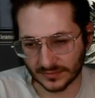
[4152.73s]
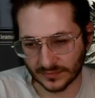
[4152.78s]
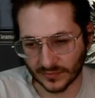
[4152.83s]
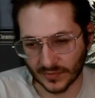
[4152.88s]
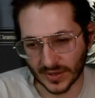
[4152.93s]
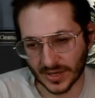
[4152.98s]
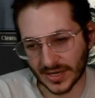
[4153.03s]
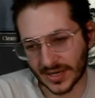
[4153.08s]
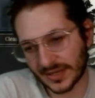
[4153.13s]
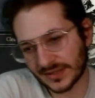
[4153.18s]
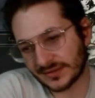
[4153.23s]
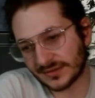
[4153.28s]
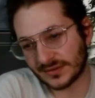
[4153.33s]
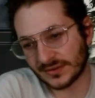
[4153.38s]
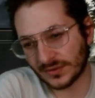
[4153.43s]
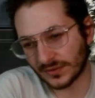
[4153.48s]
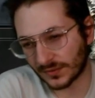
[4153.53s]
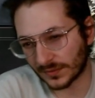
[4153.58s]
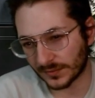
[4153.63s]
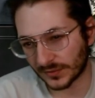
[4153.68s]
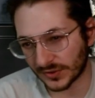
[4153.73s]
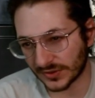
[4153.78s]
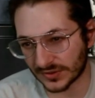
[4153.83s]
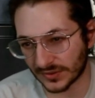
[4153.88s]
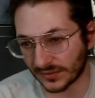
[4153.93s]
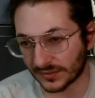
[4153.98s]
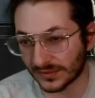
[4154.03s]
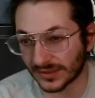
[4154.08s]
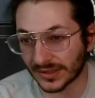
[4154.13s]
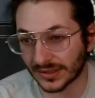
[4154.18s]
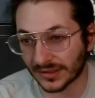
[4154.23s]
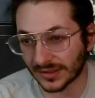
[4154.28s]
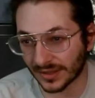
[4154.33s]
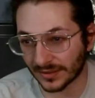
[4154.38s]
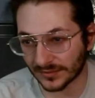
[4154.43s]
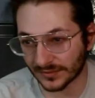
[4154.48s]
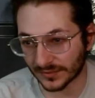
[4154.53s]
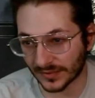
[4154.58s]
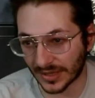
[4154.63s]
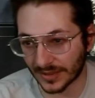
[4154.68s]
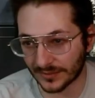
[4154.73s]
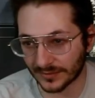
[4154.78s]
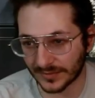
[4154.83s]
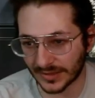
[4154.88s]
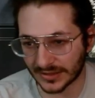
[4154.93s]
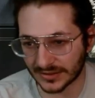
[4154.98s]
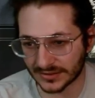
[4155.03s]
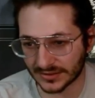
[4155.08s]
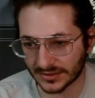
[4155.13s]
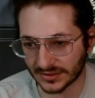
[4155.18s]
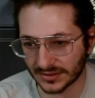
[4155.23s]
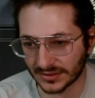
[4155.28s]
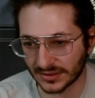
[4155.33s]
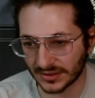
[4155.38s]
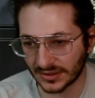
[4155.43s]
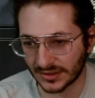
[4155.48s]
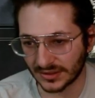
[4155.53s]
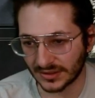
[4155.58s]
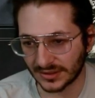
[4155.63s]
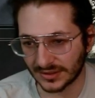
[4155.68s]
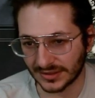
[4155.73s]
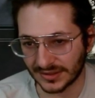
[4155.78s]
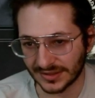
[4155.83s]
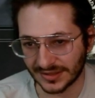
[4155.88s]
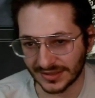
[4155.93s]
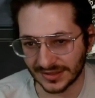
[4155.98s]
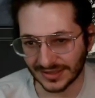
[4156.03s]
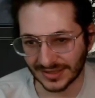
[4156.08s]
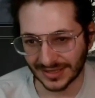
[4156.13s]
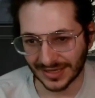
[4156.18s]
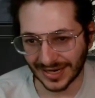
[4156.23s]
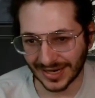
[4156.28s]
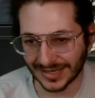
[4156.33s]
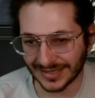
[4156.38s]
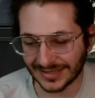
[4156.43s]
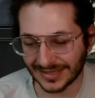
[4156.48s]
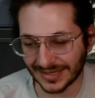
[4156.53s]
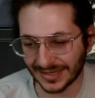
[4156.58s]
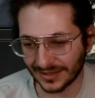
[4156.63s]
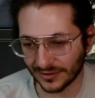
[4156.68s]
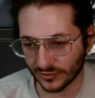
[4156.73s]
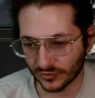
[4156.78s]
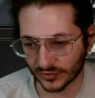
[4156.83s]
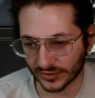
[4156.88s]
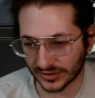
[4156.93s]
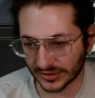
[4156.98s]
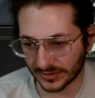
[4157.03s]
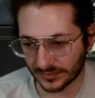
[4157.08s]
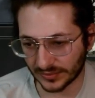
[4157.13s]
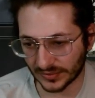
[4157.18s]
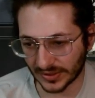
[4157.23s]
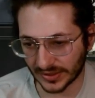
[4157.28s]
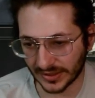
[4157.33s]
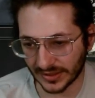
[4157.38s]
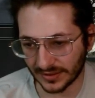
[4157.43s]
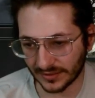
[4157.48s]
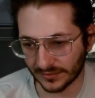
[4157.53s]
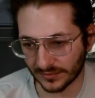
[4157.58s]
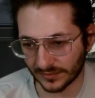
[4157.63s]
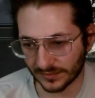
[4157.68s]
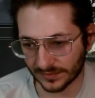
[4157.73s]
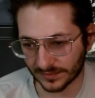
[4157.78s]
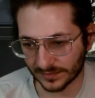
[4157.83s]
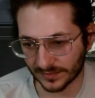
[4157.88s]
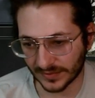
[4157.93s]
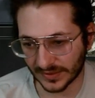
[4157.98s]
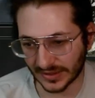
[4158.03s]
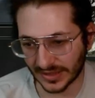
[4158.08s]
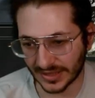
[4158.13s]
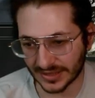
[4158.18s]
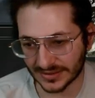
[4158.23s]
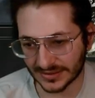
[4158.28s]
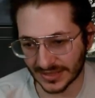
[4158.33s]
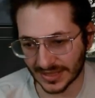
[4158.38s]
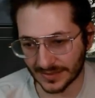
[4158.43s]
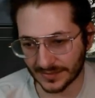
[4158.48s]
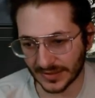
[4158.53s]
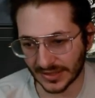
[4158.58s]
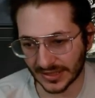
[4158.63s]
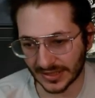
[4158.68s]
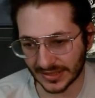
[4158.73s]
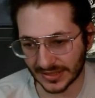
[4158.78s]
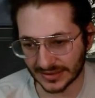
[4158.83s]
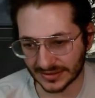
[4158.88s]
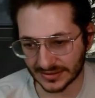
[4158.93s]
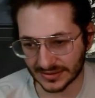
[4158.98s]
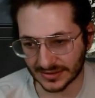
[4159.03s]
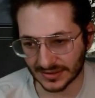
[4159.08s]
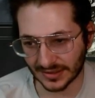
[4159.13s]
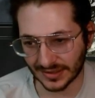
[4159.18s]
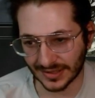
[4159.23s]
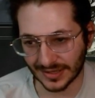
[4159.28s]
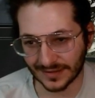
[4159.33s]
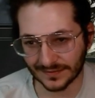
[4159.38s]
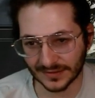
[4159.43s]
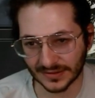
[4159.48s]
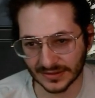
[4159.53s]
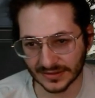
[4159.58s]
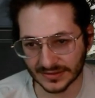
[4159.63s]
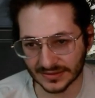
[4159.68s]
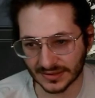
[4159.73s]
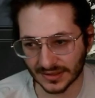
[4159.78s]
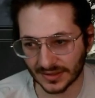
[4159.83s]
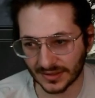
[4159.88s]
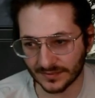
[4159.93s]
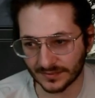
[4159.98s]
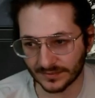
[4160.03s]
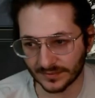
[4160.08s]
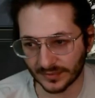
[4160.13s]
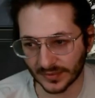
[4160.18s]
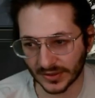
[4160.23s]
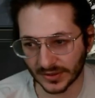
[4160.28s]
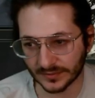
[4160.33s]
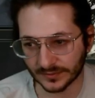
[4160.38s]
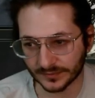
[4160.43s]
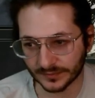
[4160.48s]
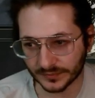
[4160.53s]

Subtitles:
I normally don't like Goblin Rabblemaster. I can't really play it with haste. I mean, I guess it's gonna have it this time, but